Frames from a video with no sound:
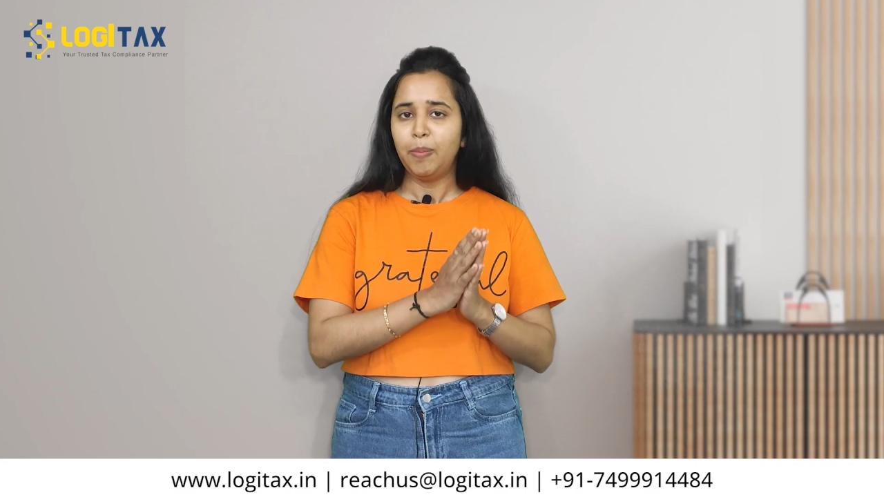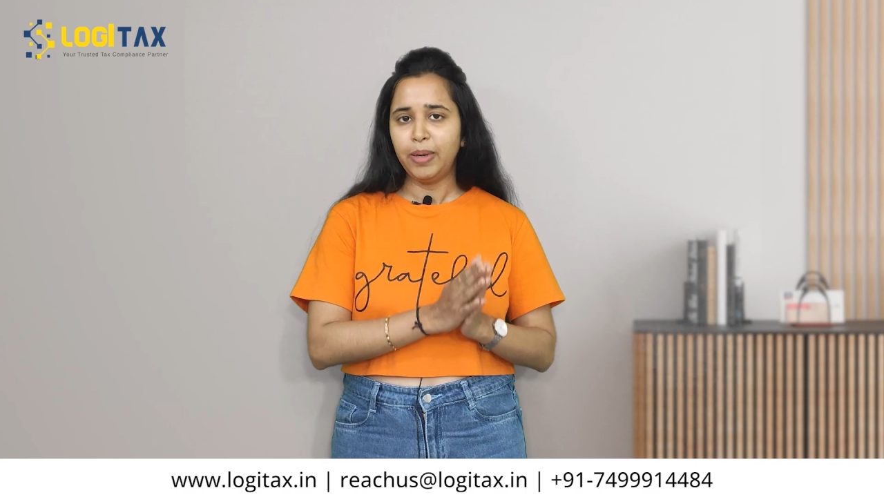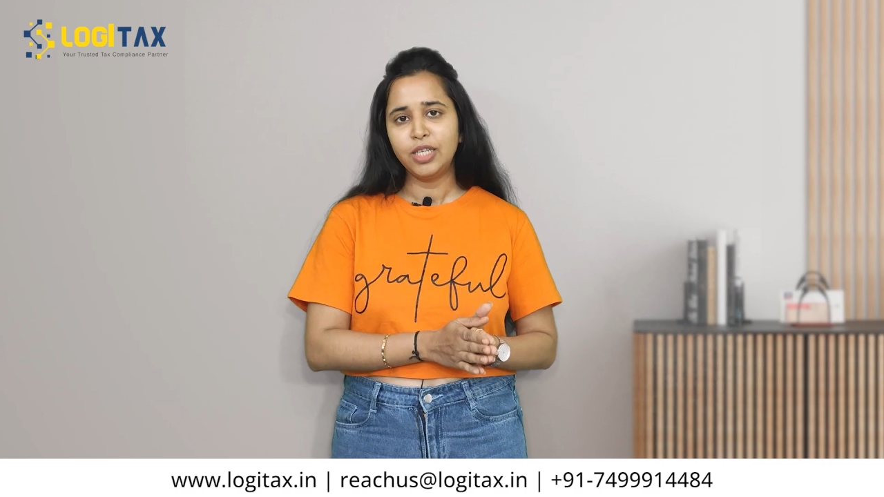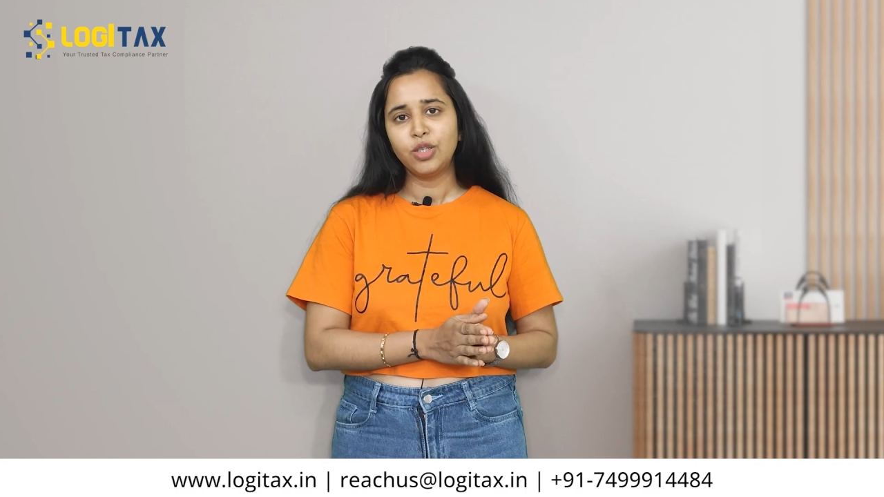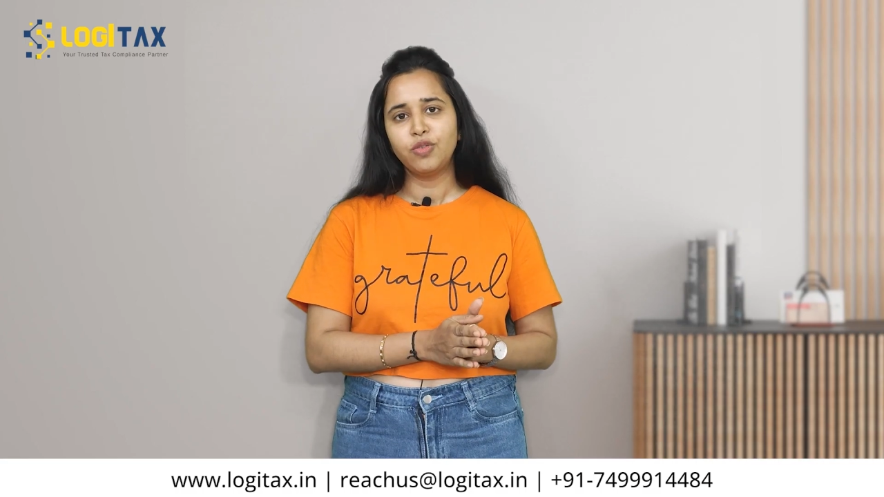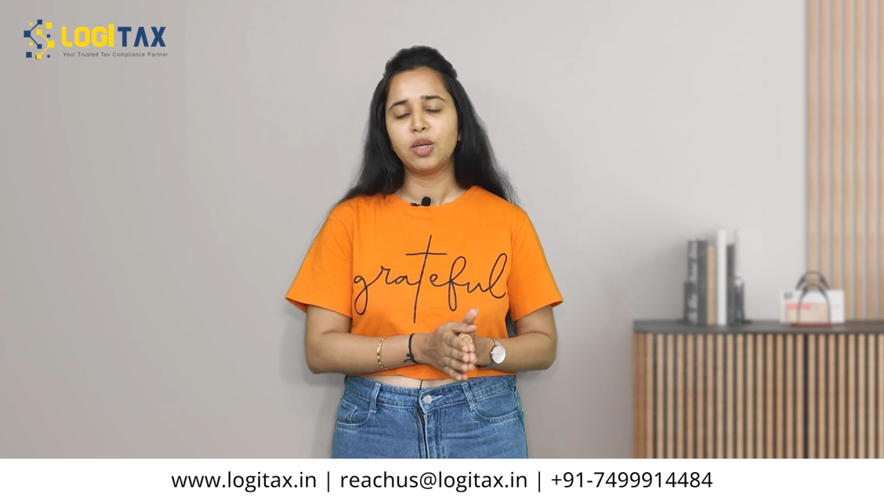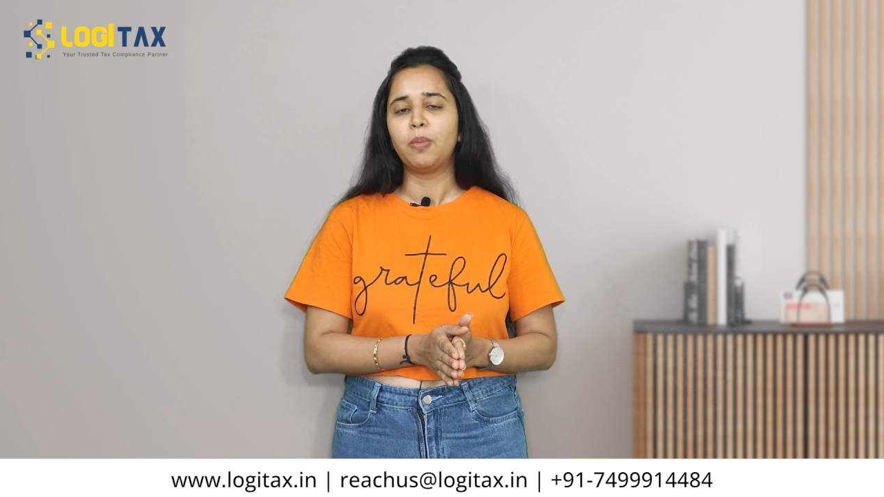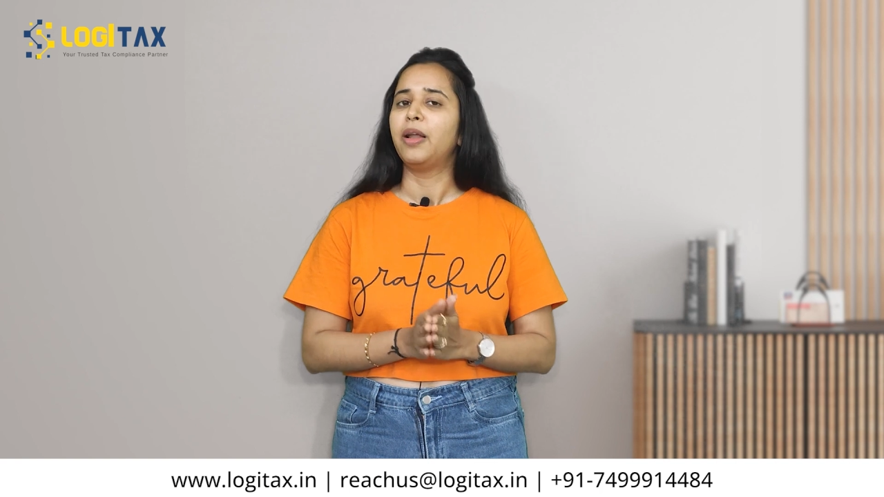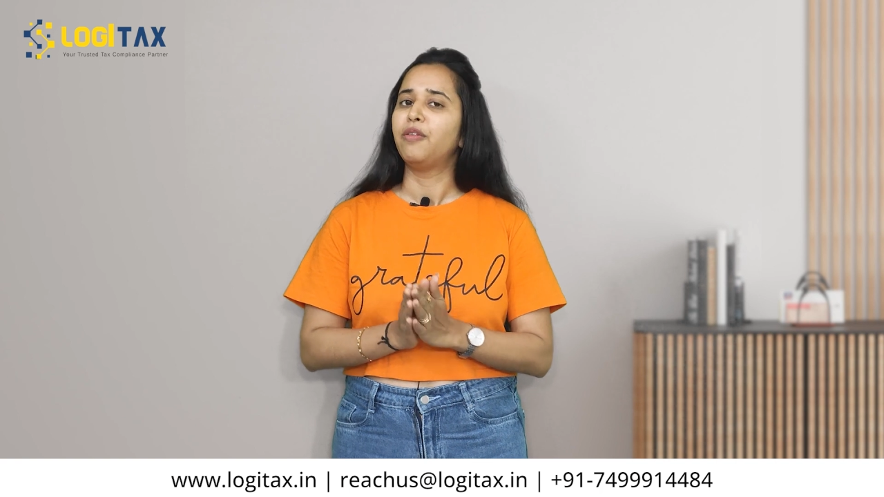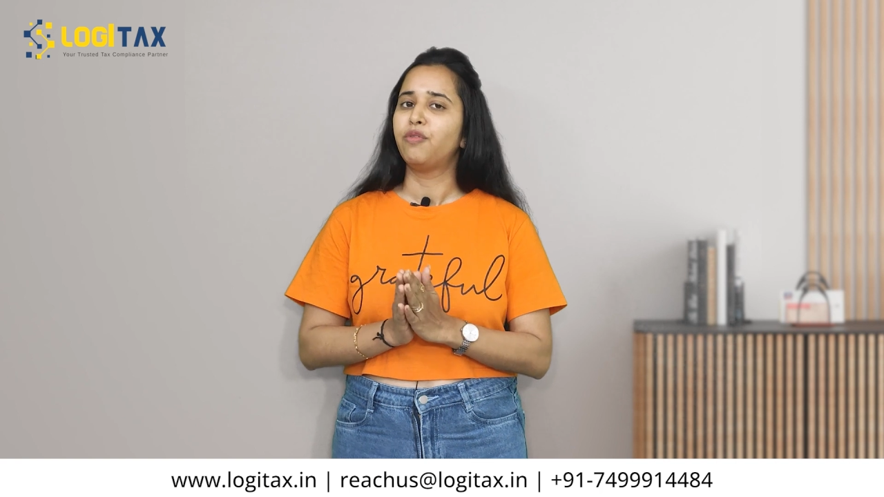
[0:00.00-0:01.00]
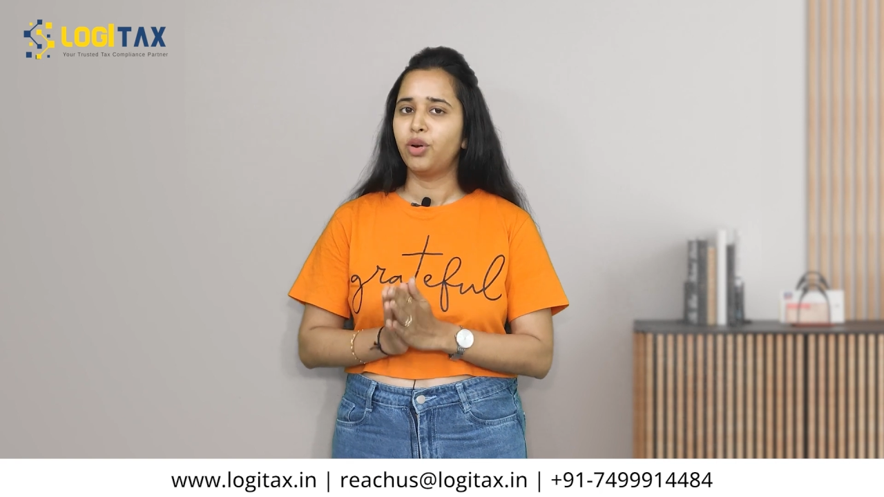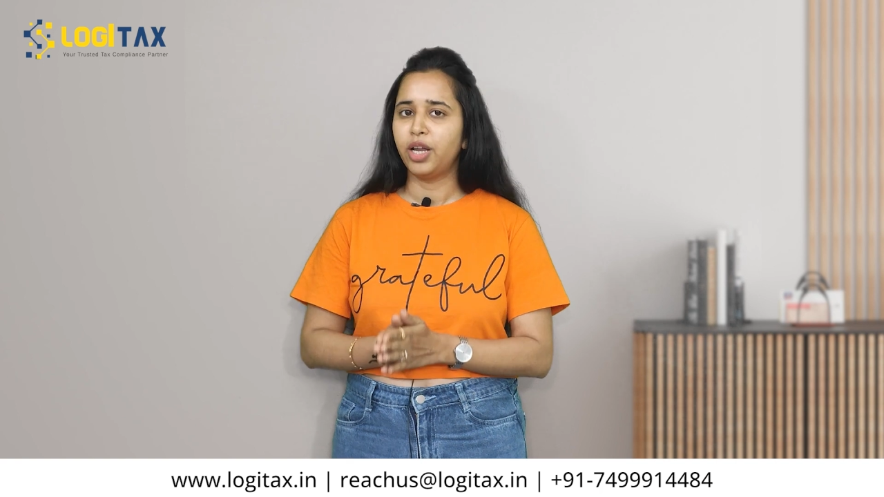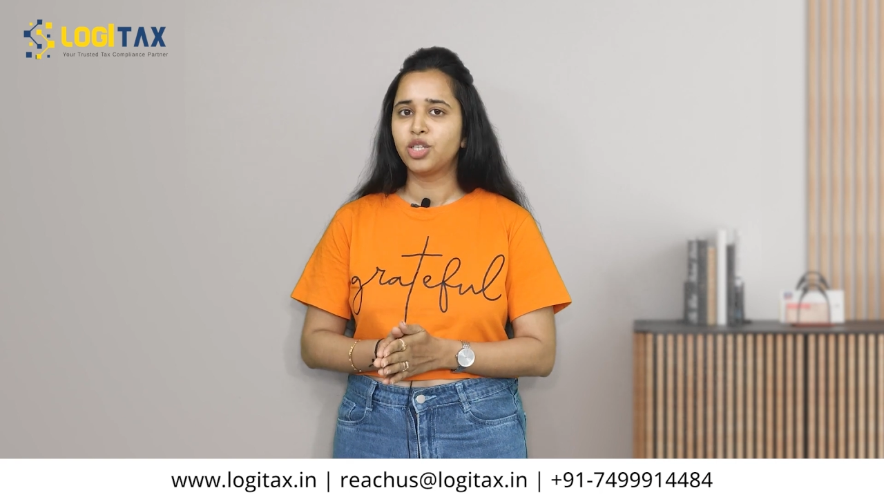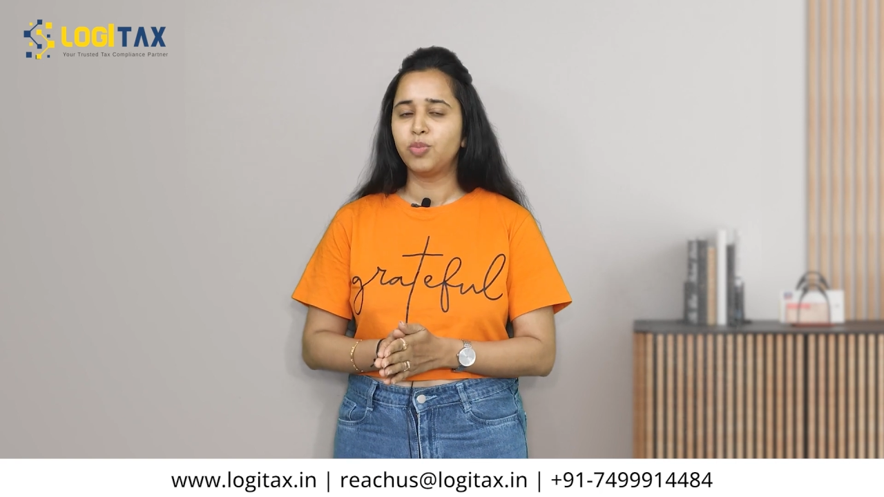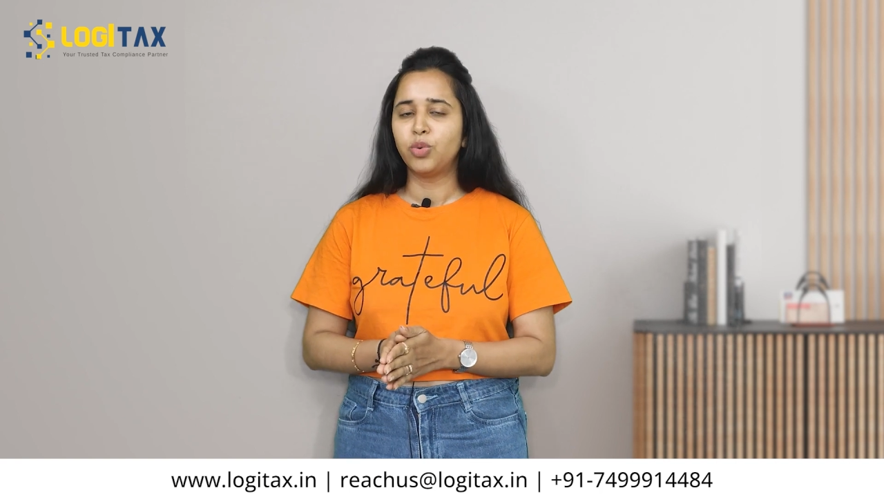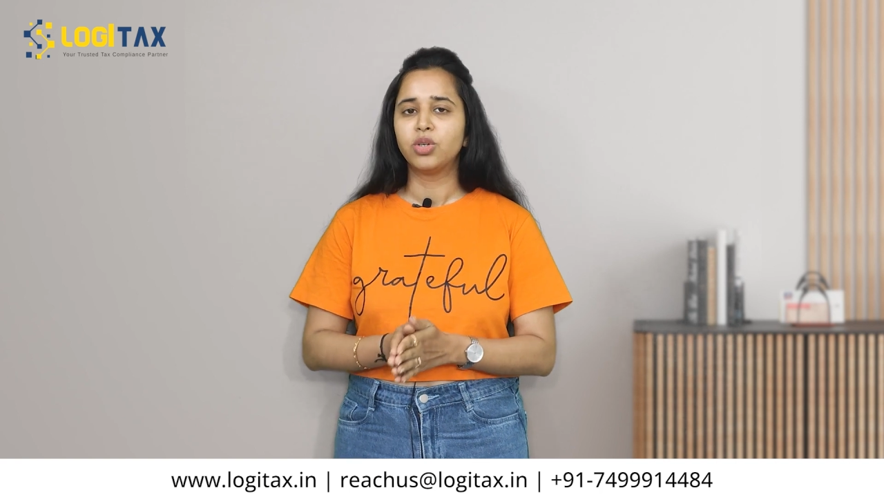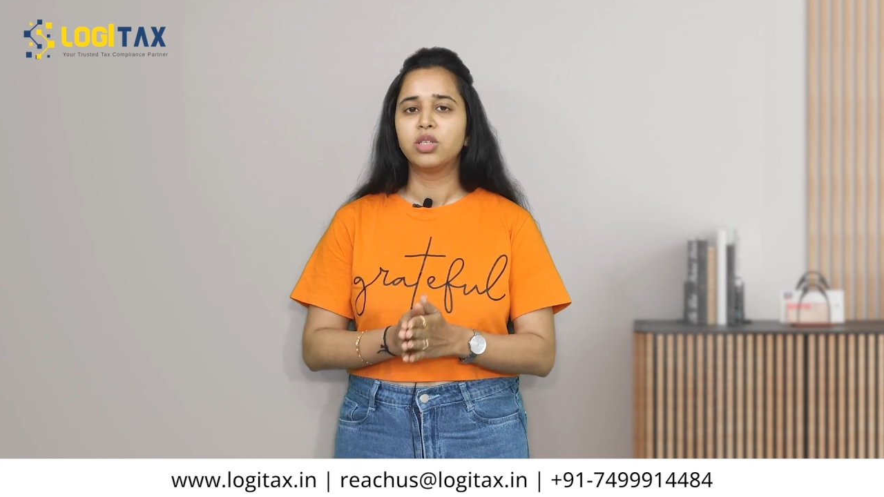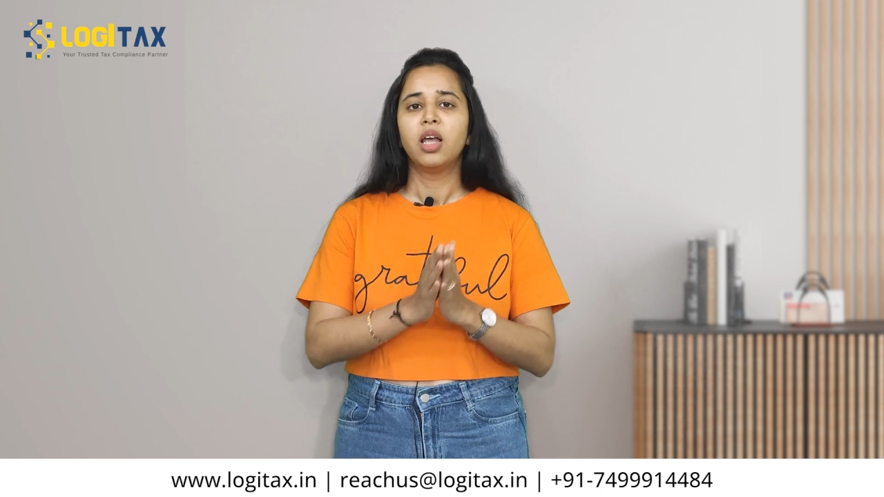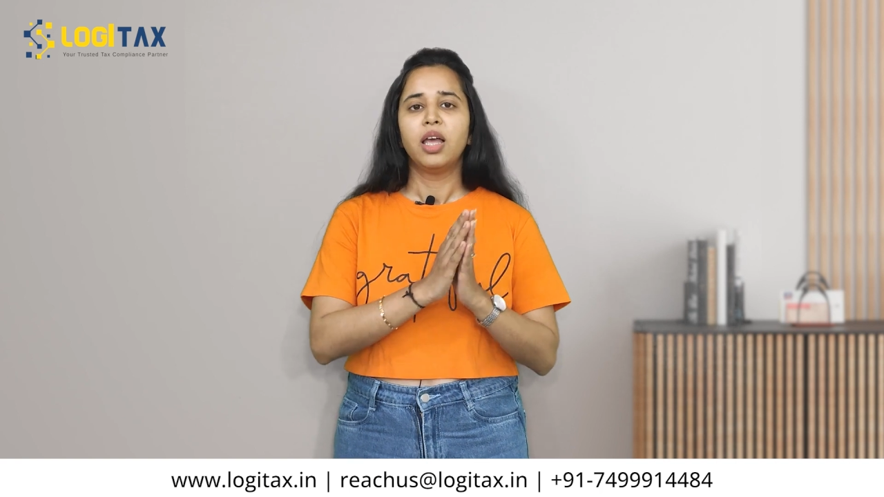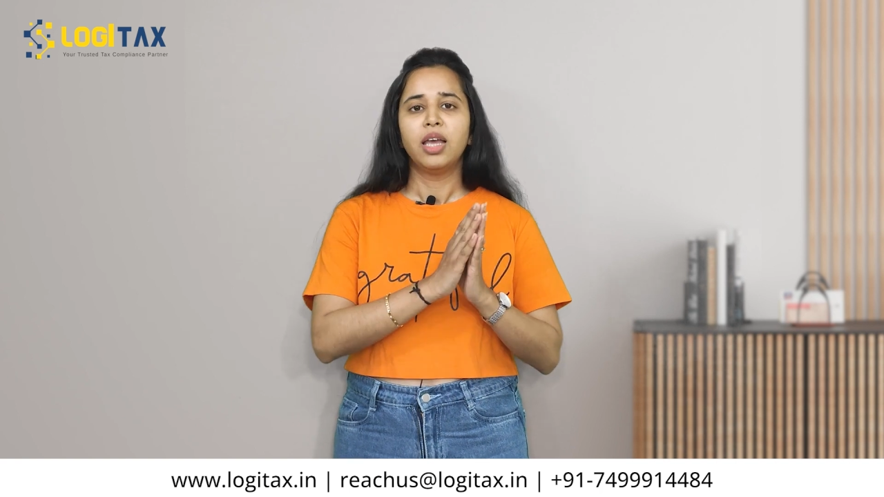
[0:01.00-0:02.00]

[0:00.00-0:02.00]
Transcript: Place of supply for exports